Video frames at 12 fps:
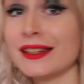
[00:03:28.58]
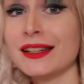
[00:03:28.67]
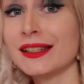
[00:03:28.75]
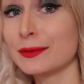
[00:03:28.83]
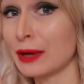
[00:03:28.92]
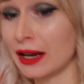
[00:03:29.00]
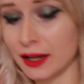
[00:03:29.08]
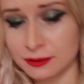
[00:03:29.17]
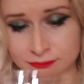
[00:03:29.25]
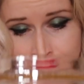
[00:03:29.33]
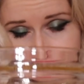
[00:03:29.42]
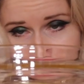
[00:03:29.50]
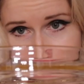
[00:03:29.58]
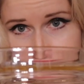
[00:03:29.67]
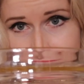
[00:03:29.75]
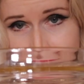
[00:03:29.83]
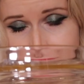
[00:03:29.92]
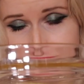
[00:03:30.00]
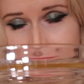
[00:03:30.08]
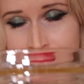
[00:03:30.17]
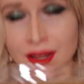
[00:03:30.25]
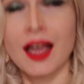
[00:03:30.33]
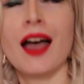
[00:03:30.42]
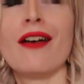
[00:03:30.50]
is smelling
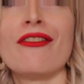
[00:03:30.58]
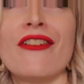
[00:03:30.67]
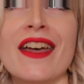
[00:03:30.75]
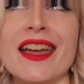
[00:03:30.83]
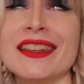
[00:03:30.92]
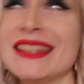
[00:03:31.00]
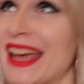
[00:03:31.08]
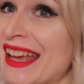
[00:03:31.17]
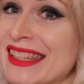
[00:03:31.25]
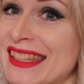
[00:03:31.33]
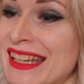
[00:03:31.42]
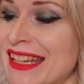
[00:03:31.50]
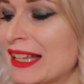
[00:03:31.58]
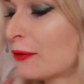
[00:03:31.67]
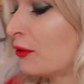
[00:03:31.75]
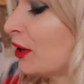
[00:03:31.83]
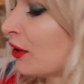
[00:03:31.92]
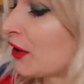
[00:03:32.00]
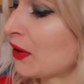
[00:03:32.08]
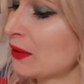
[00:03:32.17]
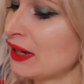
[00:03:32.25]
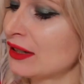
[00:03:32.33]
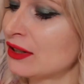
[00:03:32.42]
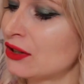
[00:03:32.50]
fantastic, we are
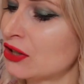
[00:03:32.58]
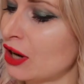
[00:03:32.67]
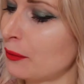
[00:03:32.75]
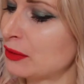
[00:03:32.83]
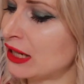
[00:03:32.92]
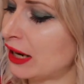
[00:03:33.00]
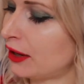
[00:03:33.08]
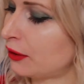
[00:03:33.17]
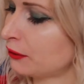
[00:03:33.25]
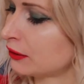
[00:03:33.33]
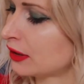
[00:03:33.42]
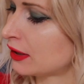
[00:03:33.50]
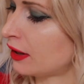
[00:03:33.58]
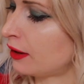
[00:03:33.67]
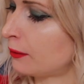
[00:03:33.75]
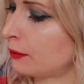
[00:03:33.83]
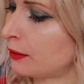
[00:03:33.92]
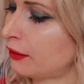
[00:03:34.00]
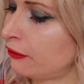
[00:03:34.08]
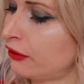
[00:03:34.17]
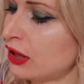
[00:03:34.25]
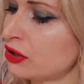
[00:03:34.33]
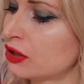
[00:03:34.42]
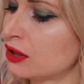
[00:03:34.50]
going to chop down some
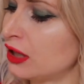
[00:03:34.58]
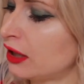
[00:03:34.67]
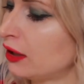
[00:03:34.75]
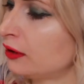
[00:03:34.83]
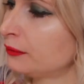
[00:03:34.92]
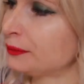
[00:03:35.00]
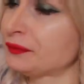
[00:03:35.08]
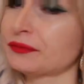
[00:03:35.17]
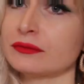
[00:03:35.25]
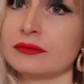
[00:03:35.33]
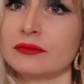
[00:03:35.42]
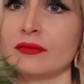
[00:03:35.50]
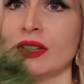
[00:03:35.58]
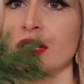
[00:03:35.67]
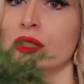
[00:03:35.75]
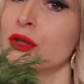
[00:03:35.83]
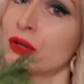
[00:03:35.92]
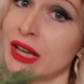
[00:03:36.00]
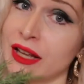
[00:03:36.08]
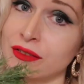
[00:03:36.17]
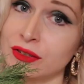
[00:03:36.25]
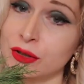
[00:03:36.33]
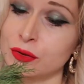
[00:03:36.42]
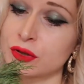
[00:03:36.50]
fresh dill. You
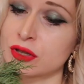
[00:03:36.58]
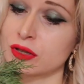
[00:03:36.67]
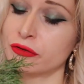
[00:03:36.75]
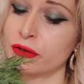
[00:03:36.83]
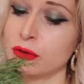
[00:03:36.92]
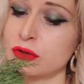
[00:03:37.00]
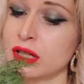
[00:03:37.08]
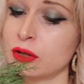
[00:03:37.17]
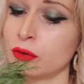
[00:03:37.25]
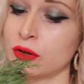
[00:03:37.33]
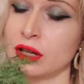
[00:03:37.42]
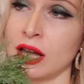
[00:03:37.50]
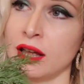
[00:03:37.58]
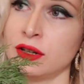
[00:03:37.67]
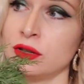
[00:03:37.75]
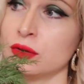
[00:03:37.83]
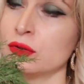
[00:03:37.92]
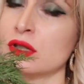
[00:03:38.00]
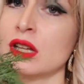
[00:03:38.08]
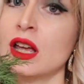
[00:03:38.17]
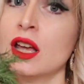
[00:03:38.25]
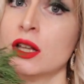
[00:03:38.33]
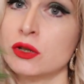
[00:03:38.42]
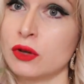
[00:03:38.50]
can use frozen or you can use
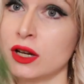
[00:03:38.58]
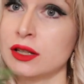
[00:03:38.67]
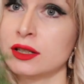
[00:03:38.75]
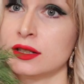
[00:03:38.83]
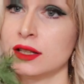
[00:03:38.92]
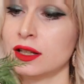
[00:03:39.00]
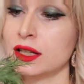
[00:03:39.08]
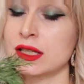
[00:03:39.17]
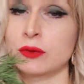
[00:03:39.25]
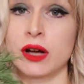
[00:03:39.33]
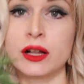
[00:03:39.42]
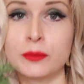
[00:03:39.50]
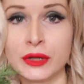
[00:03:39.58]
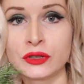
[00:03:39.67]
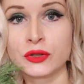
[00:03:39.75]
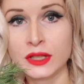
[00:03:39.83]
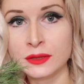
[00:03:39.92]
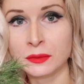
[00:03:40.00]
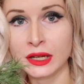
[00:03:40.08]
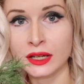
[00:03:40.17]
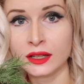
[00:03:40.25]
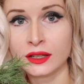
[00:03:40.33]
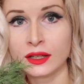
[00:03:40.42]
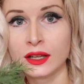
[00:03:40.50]
dried dill as well, but trust
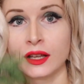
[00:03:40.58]
me,